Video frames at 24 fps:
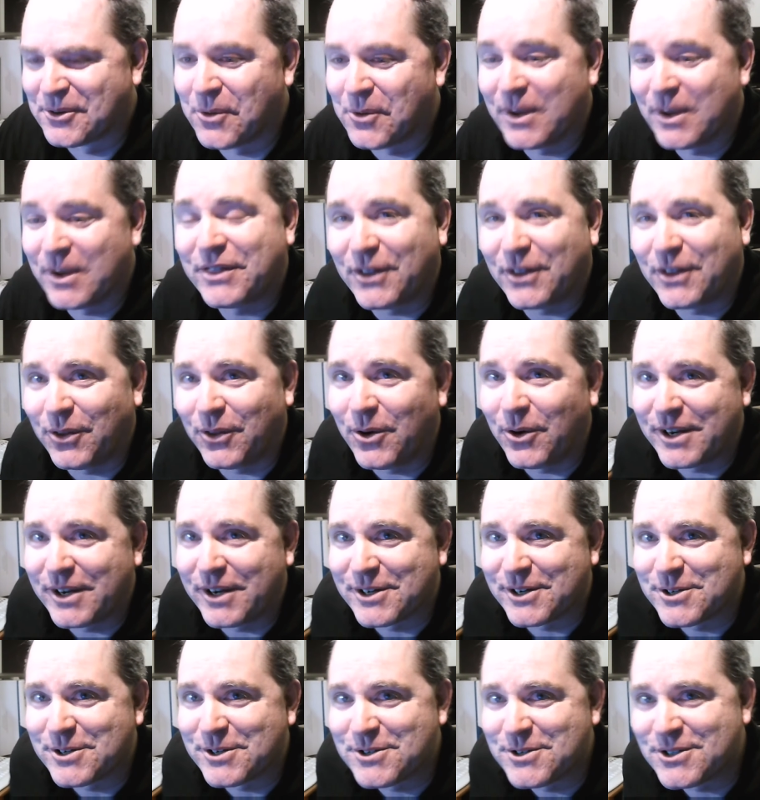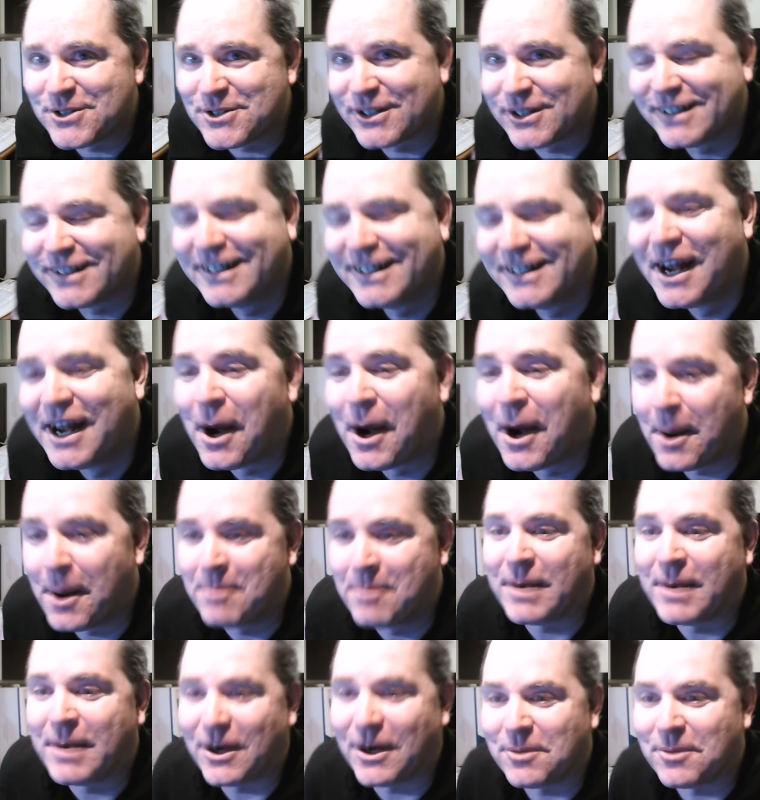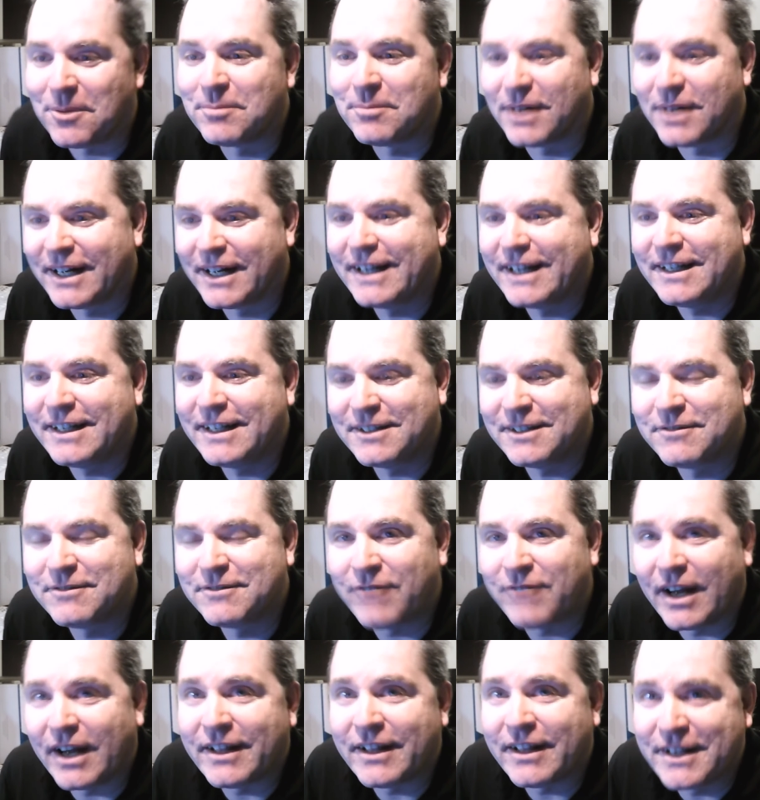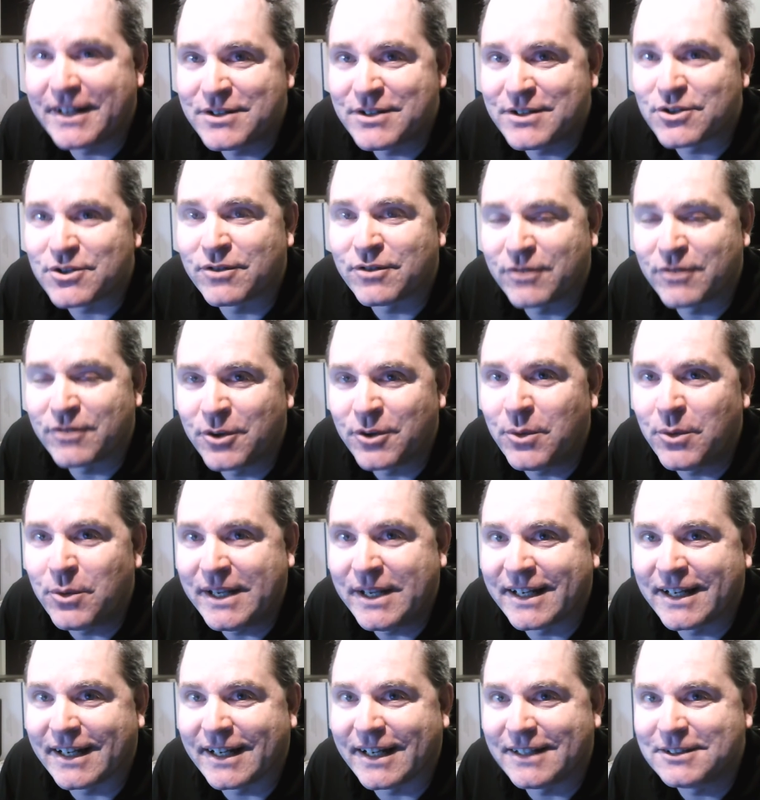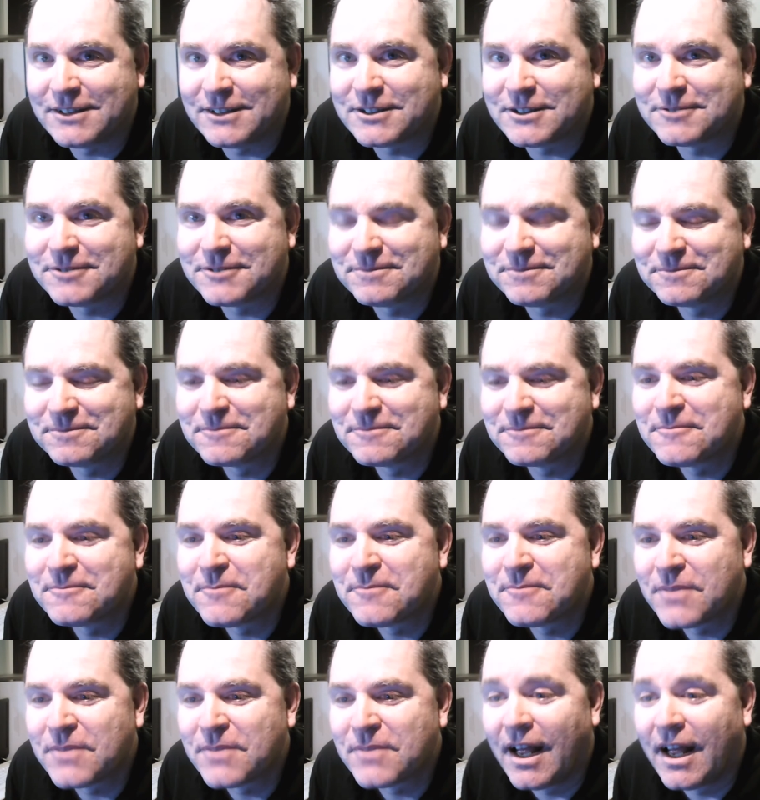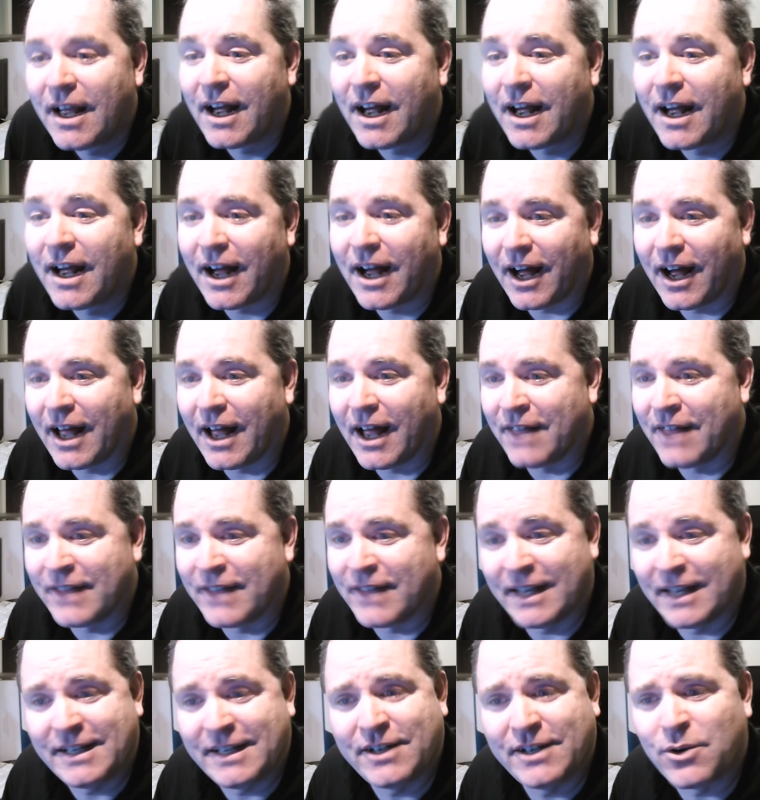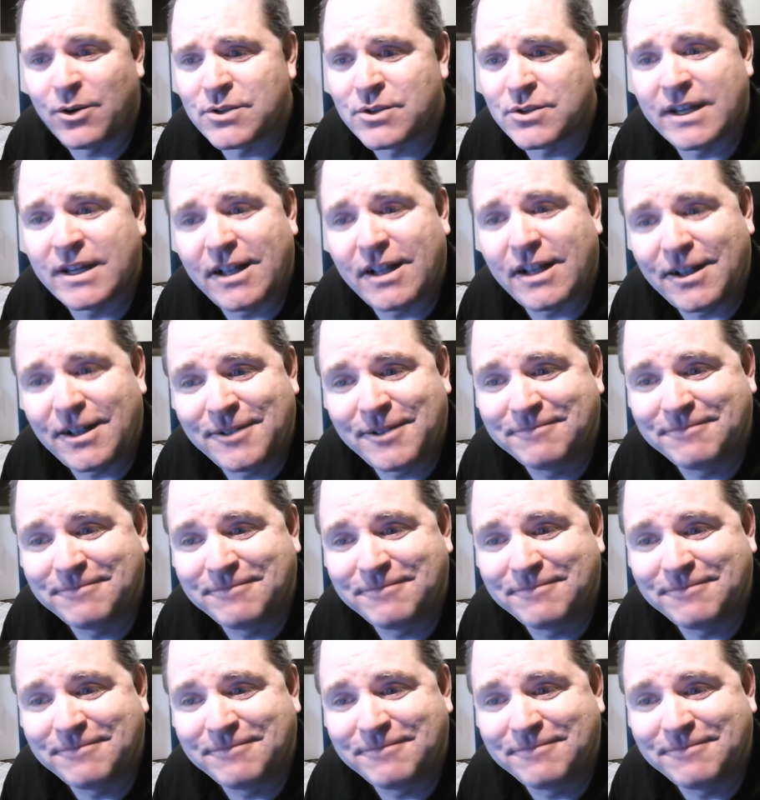with the lawyers about my filings over the weekend, and then he goes ill?